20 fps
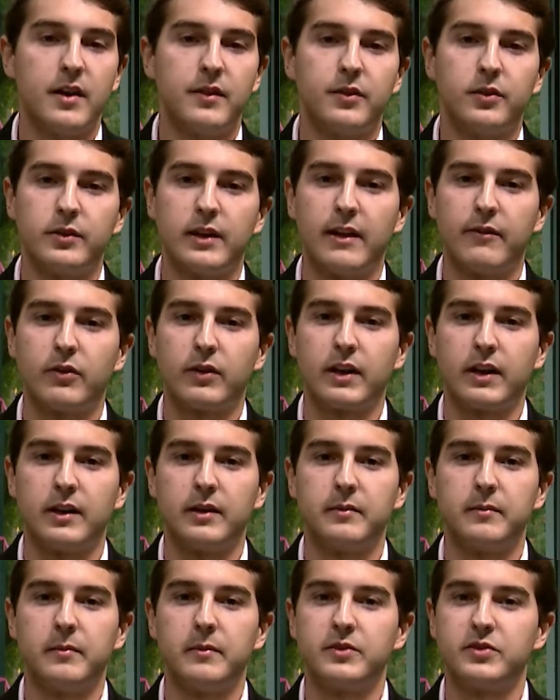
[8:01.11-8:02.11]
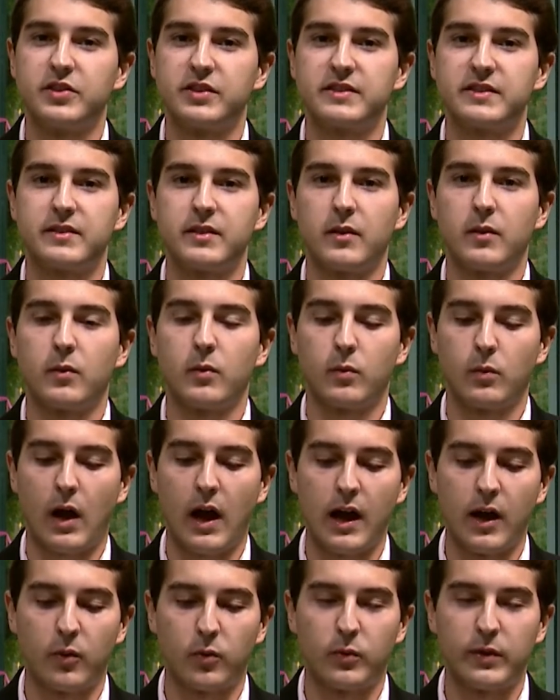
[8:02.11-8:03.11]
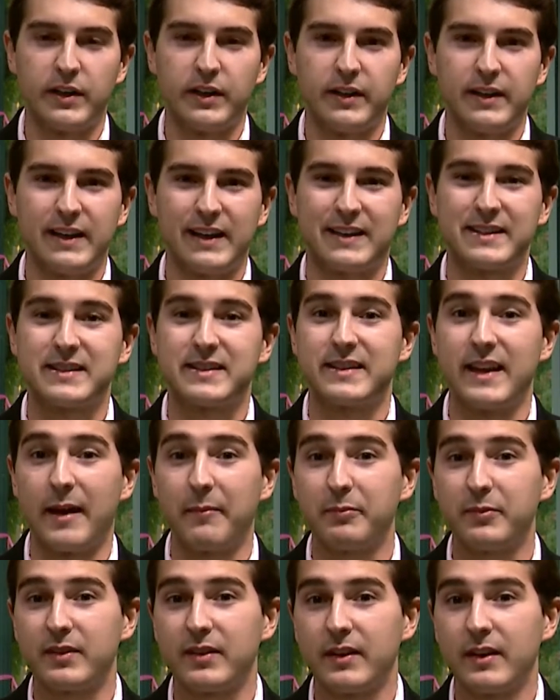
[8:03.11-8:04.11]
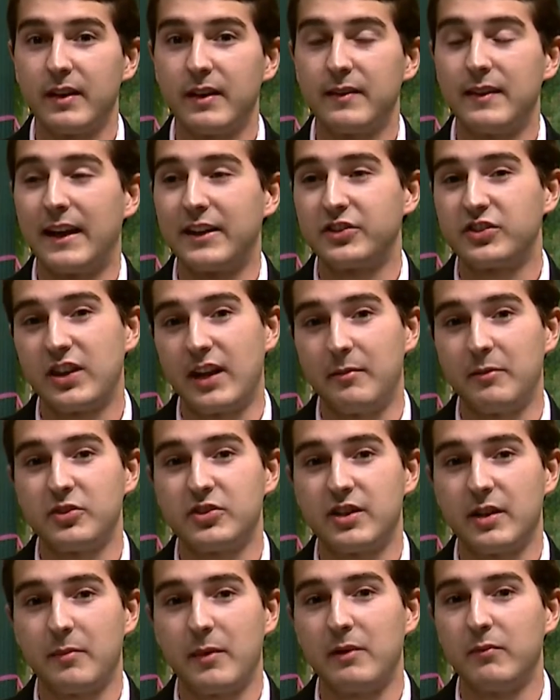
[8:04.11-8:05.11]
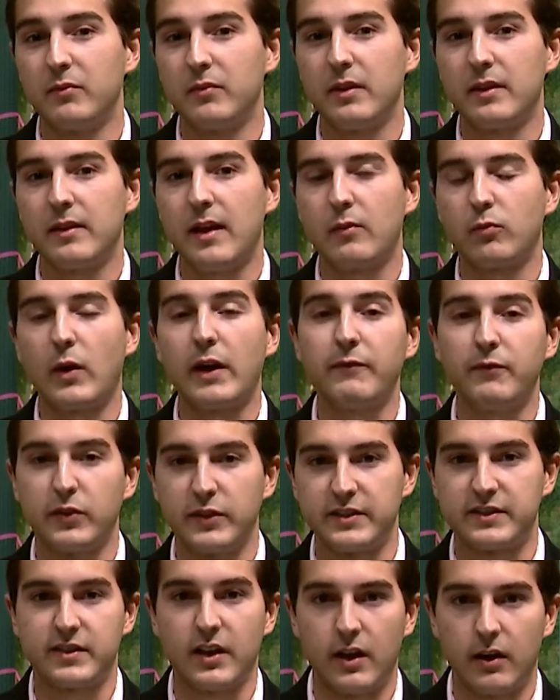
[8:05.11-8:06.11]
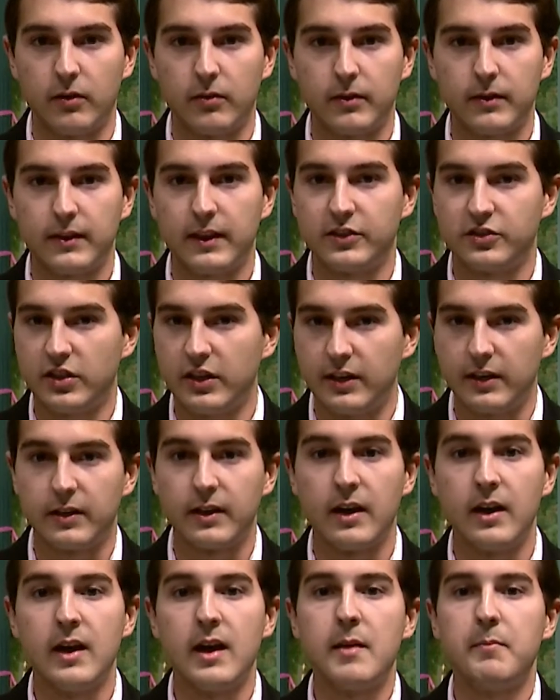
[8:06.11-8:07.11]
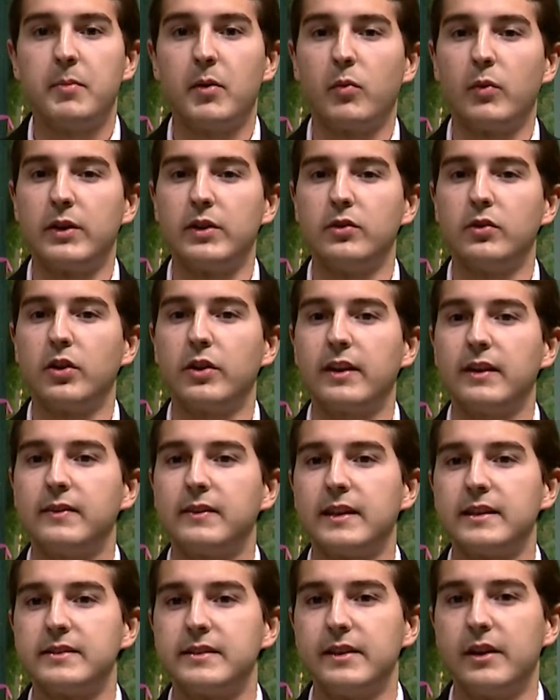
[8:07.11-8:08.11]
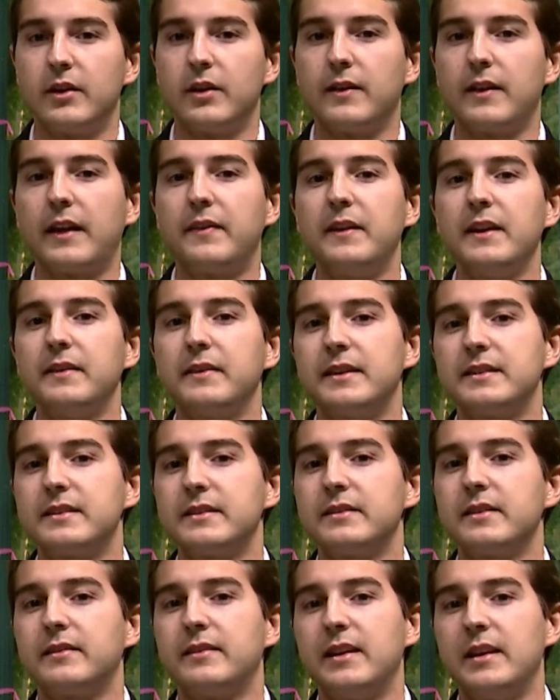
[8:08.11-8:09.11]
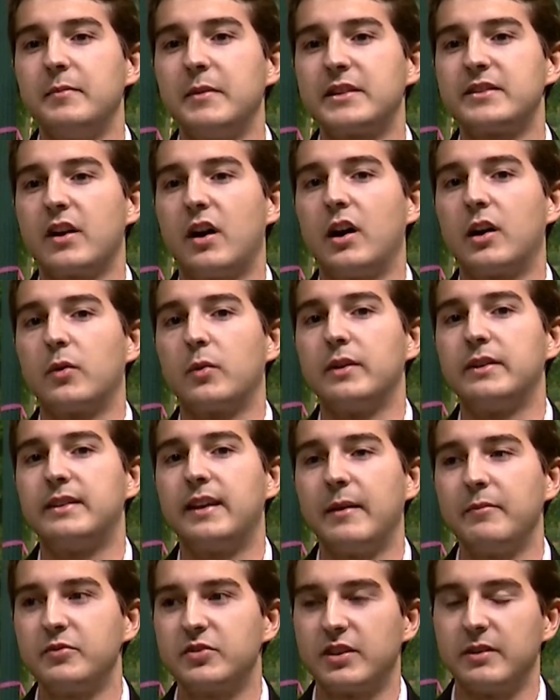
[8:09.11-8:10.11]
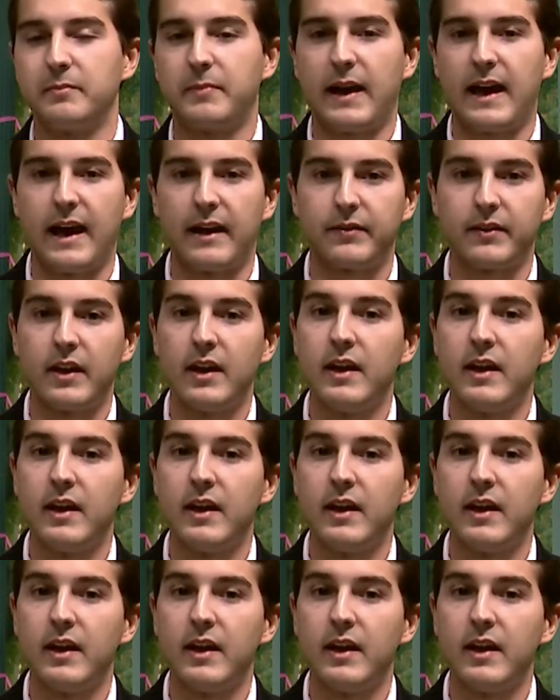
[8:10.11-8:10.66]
They're never going to just really accept that championship, and rightfully so. They cheated. But when you look at this year, I think this is a team that's on a redemption path.